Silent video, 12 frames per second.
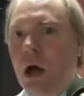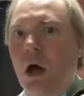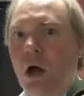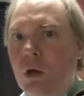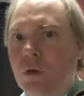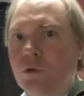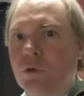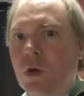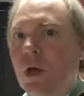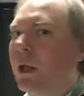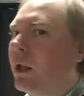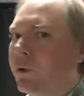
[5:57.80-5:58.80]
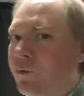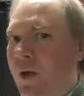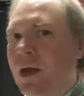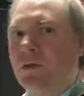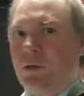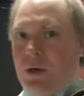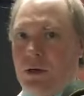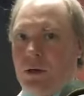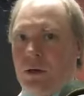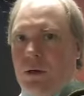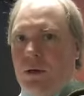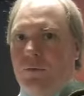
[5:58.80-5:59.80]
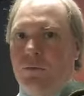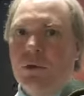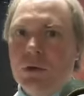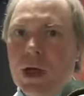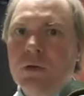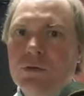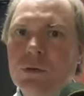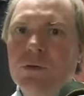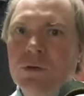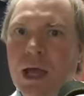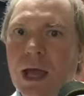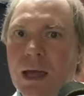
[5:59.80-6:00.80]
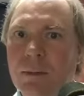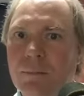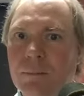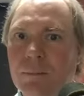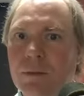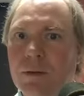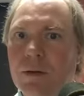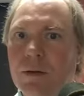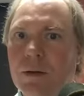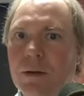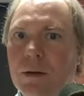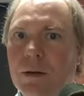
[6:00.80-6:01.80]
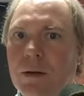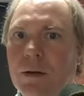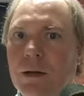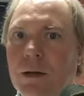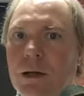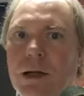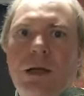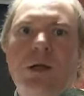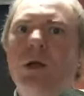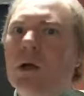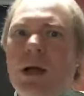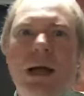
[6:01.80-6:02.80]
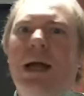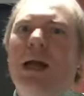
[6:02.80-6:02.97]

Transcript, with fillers: calls, let's face it, if you lost this game, you're